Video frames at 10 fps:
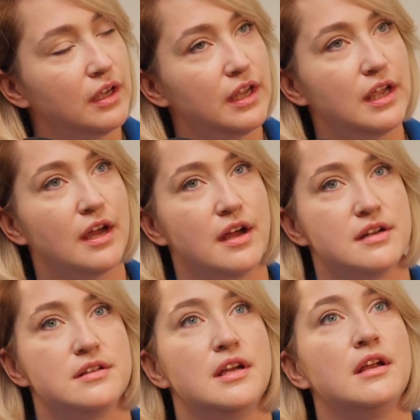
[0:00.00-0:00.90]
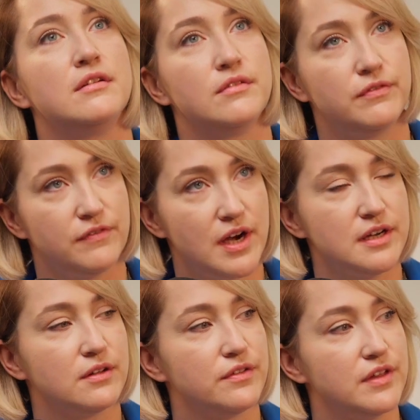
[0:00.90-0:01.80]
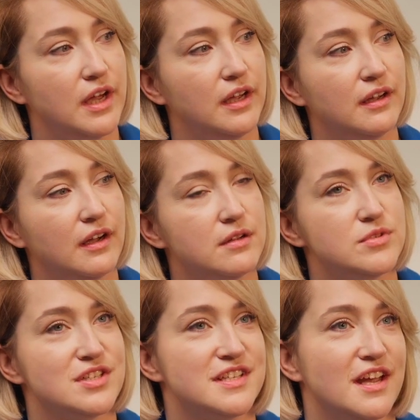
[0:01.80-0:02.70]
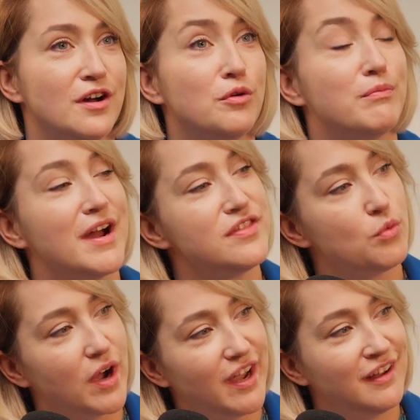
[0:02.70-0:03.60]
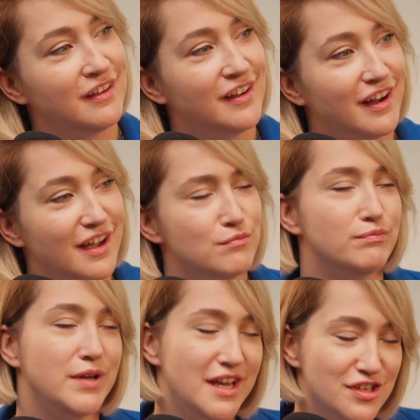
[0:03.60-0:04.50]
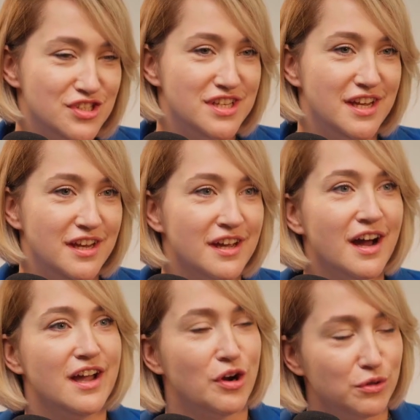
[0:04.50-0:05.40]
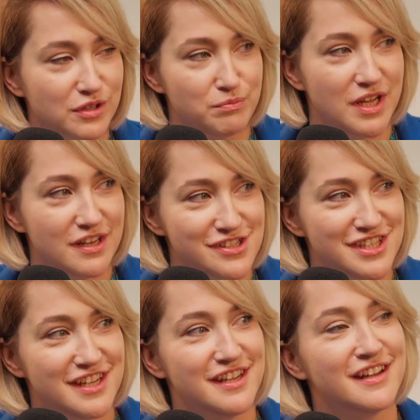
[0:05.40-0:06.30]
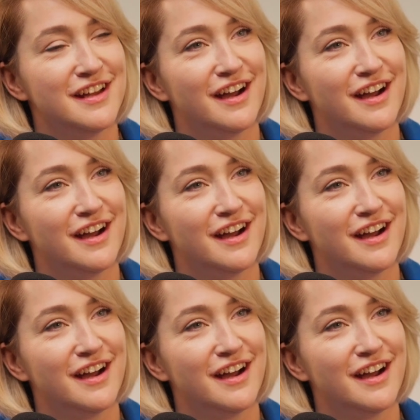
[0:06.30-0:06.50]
And in the final thing, I'm just saying, oh, by the way, I'm PhD, I hold a PhD,